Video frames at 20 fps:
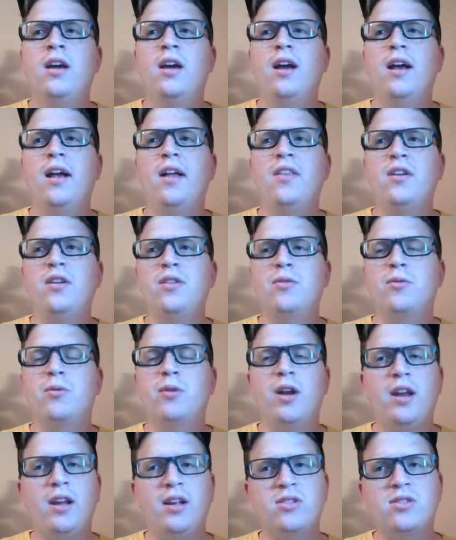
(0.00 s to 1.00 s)
And then in the
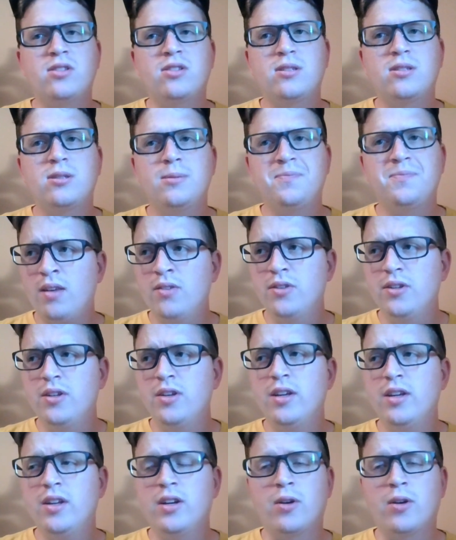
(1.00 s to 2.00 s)
race,
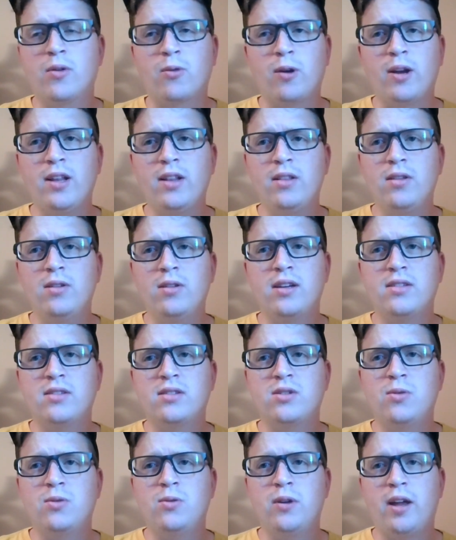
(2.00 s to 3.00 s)
didn't get a great look
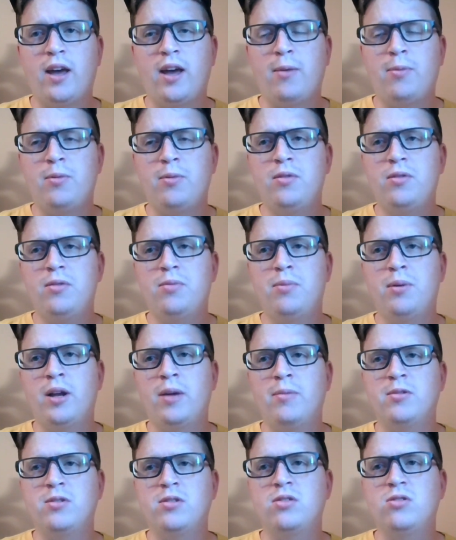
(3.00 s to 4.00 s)
as to what happened, but
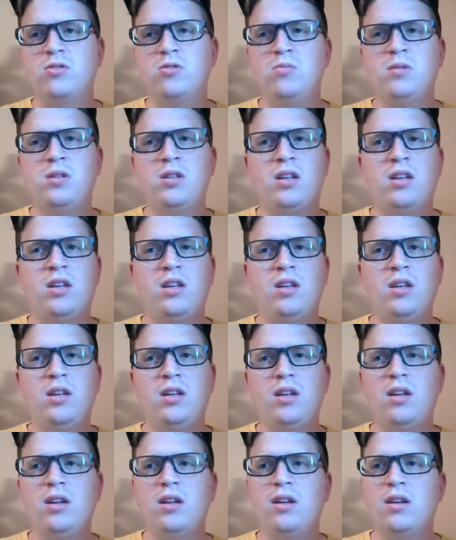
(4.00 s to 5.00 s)
I'm assuming
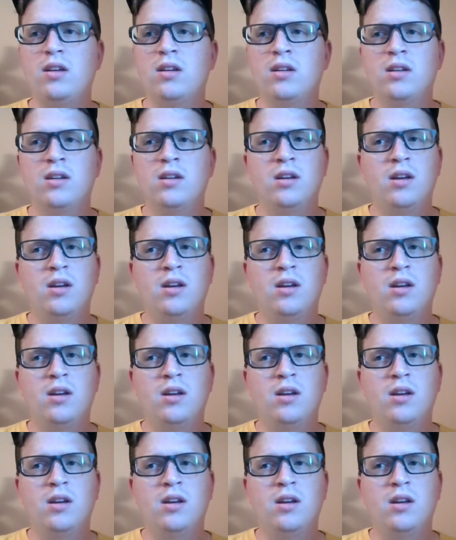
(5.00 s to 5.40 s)
he